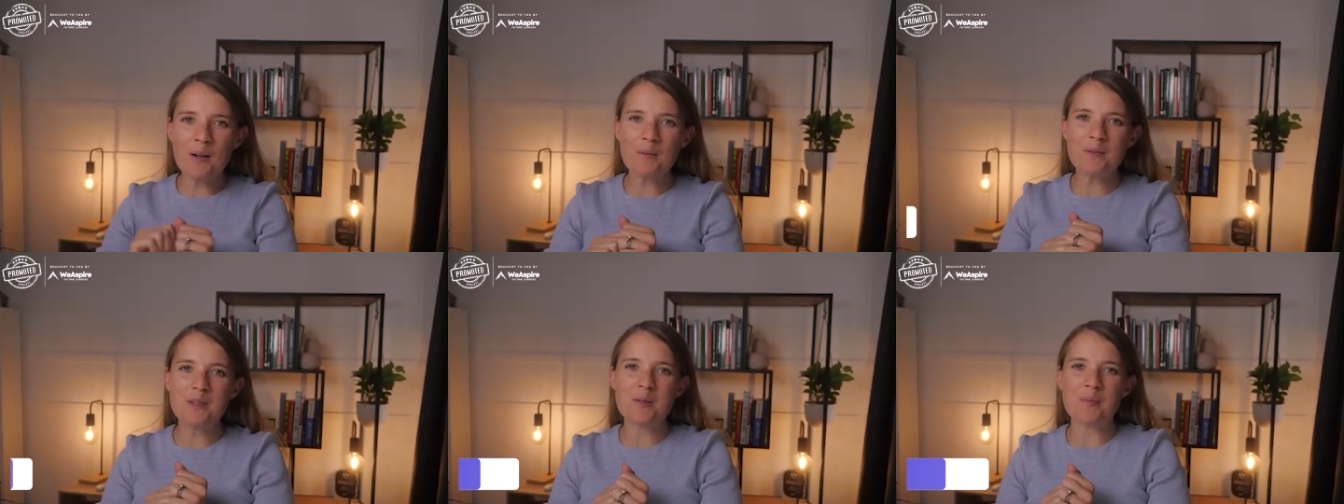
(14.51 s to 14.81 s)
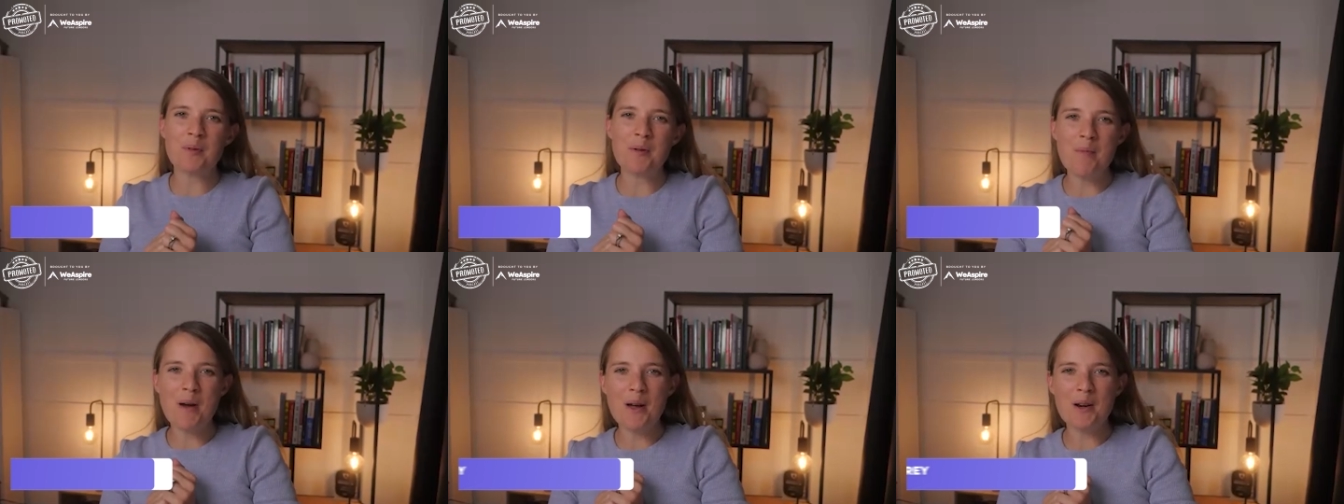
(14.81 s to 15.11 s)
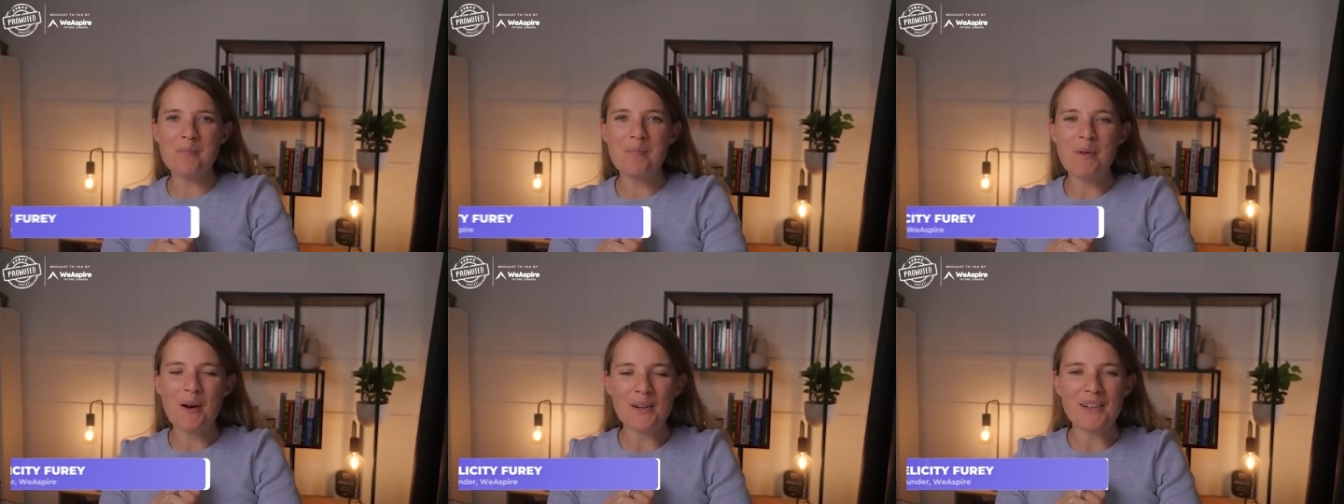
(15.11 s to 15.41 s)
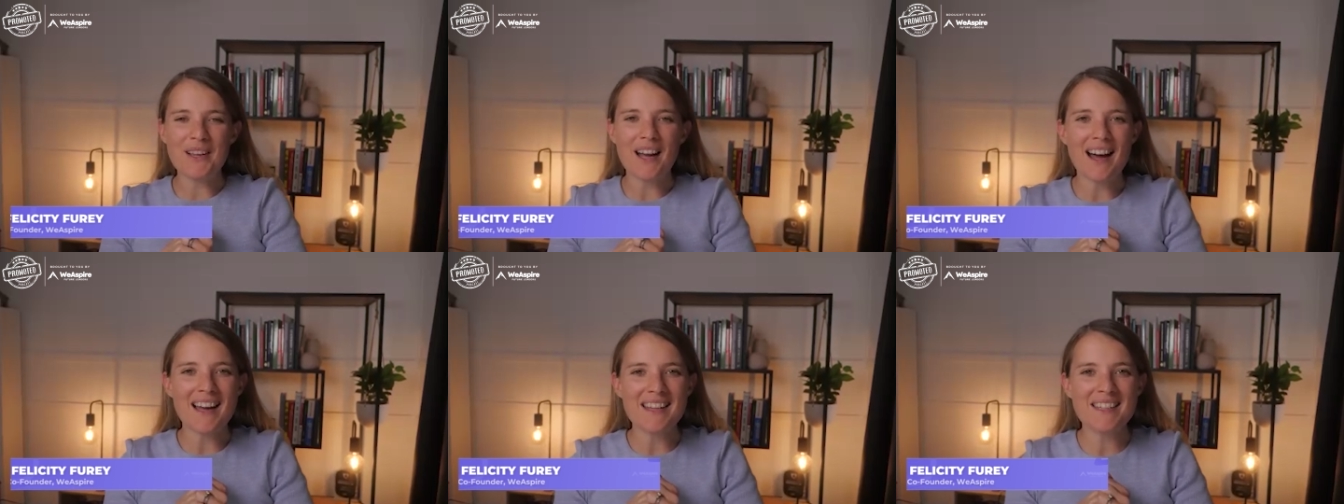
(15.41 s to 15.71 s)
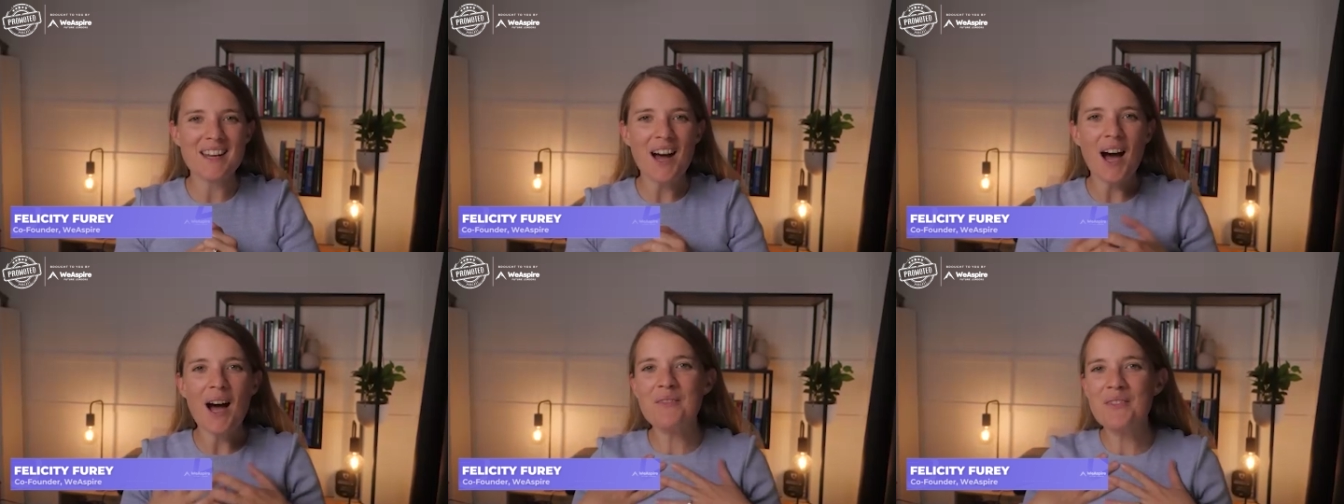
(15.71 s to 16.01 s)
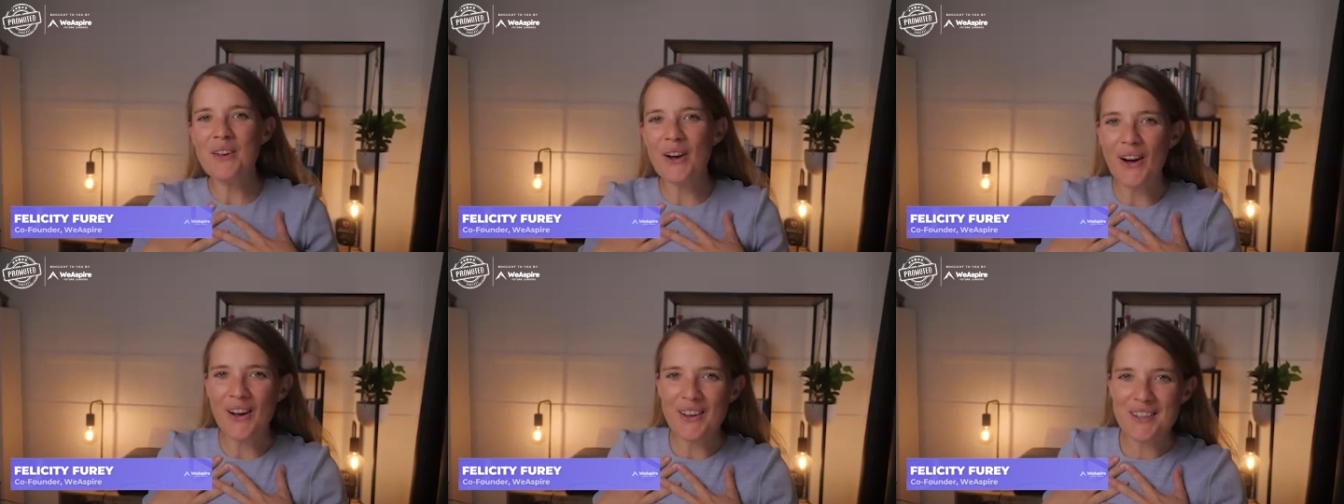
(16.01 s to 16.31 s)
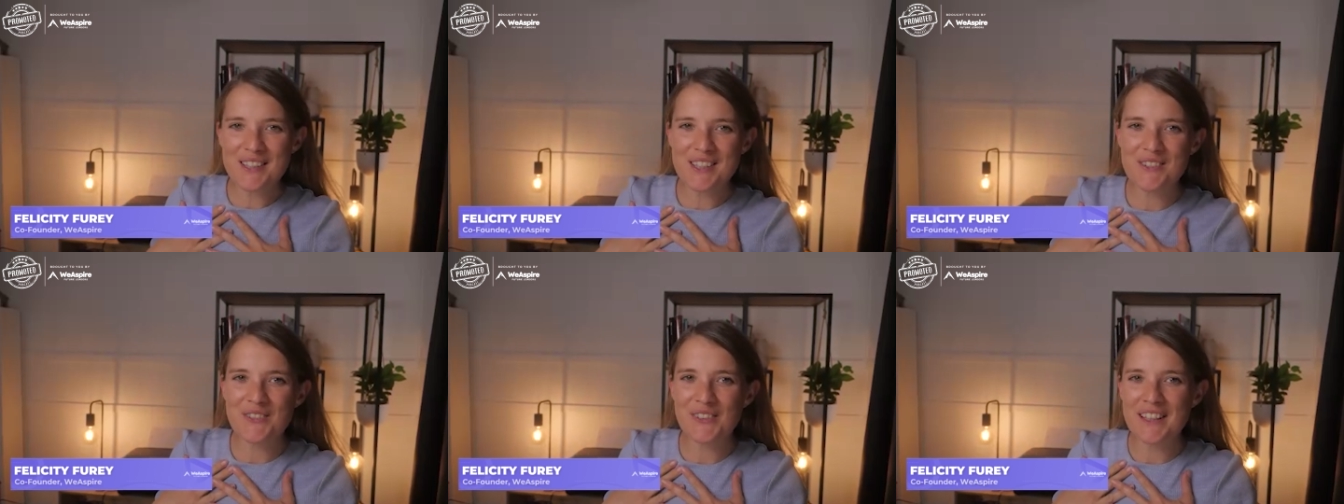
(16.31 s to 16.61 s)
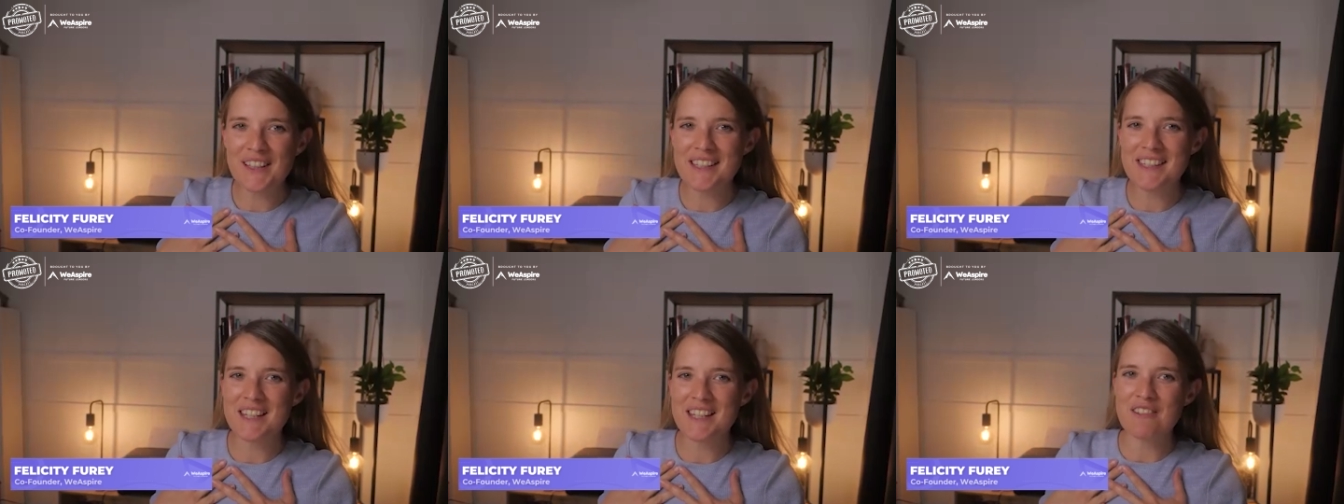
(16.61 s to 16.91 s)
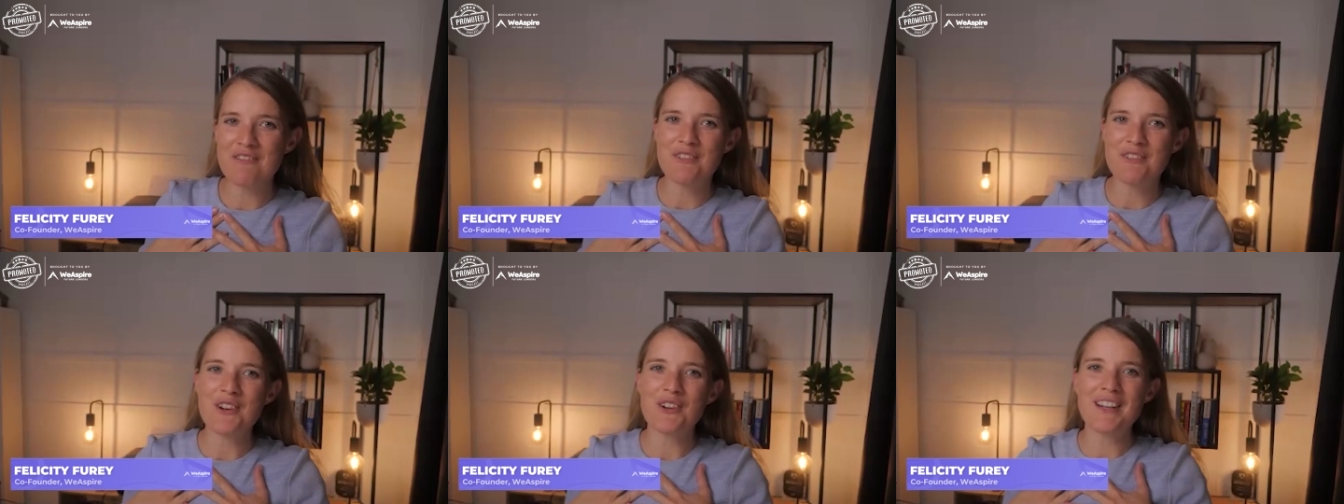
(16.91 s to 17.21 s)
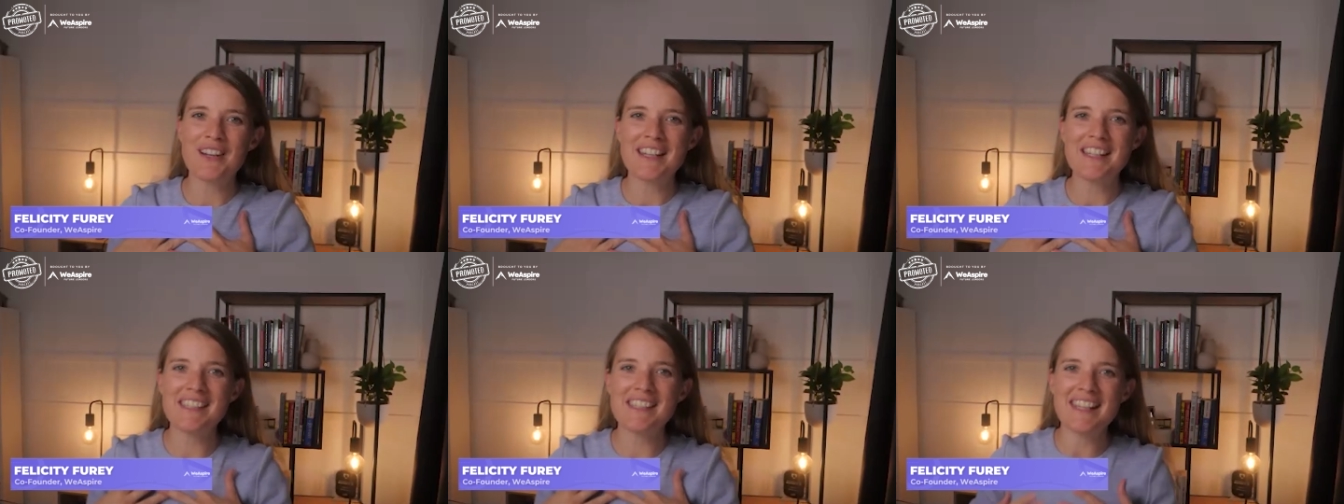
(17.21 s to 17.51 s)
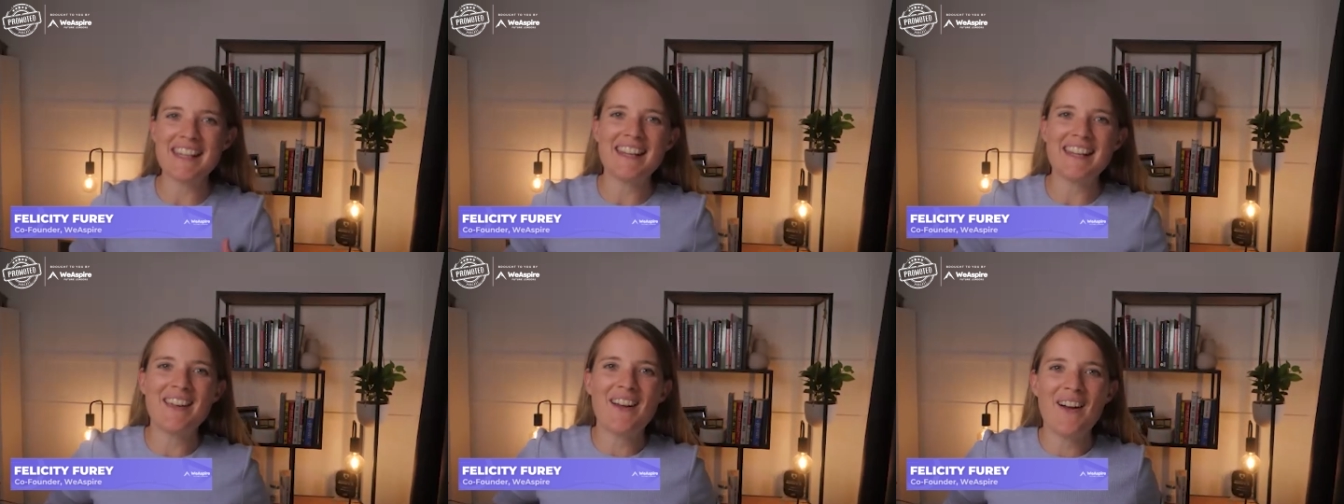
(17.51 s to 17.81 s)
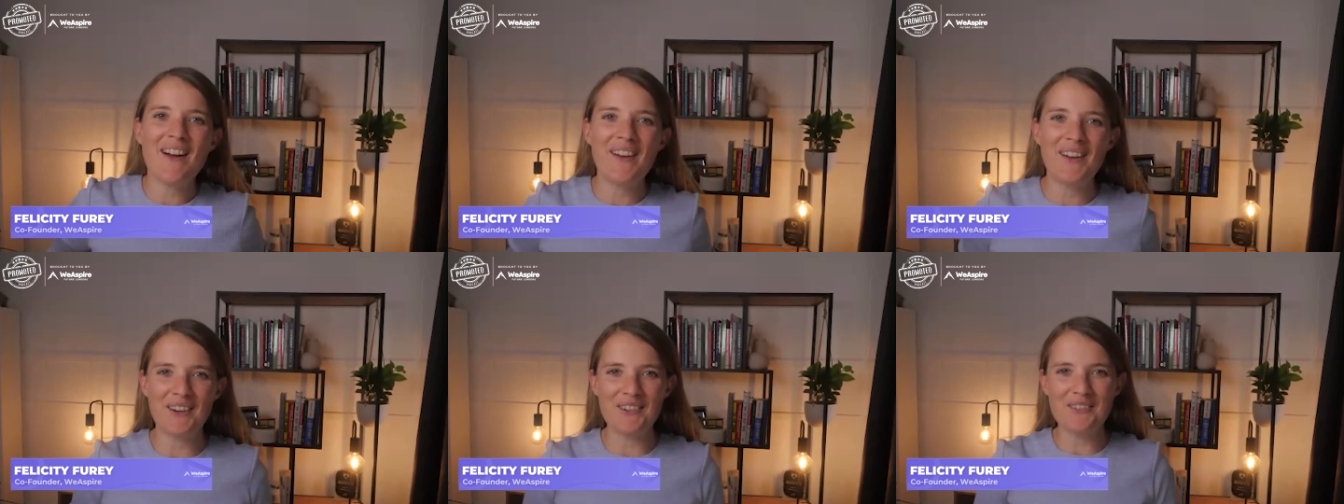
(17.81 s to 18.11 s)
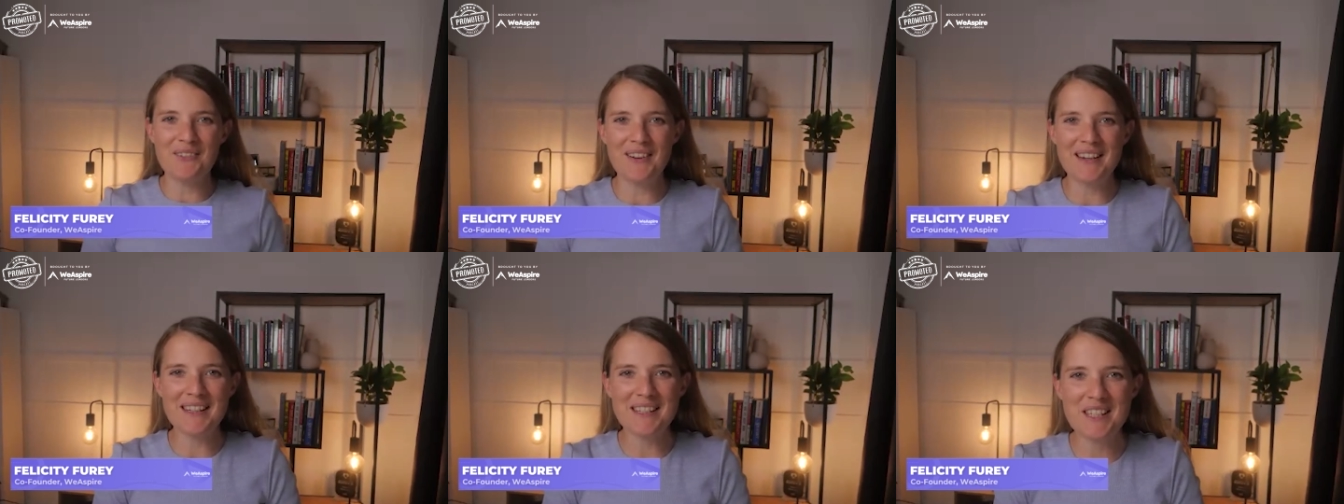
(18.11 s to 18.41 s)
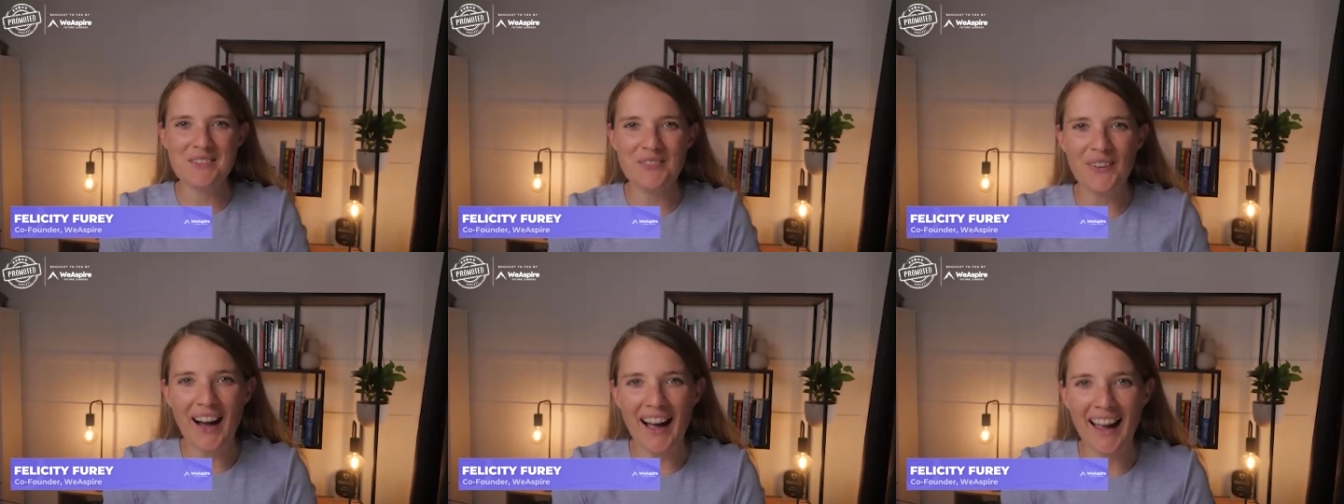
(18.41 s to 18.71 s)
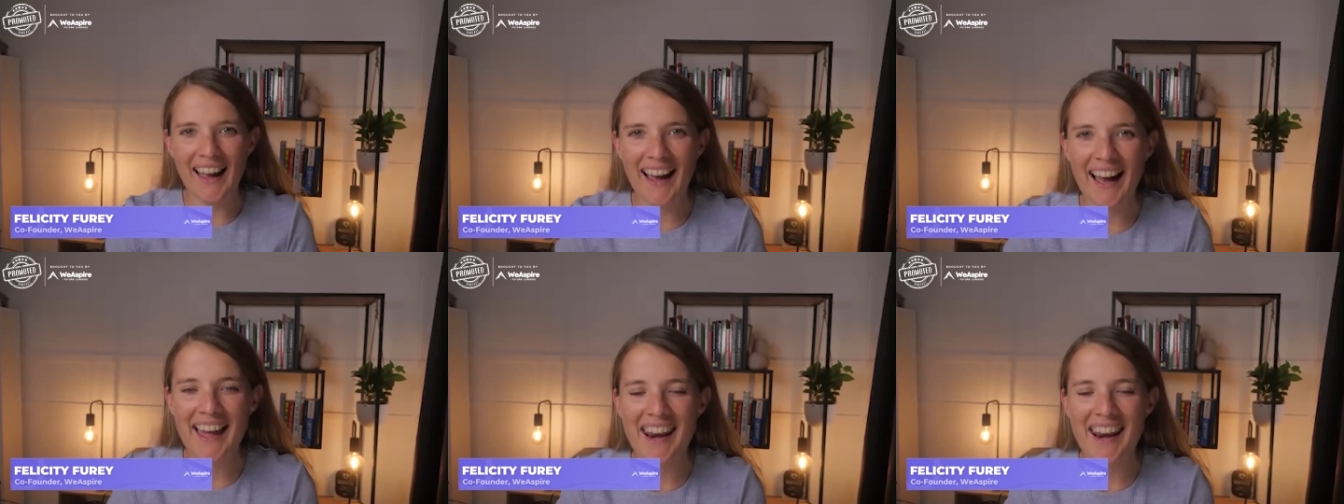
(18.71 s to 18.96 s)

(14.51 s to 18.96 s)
welcome to the Promoted Podcast. I'm your host, Felicity Furey, CEO of WeAspire,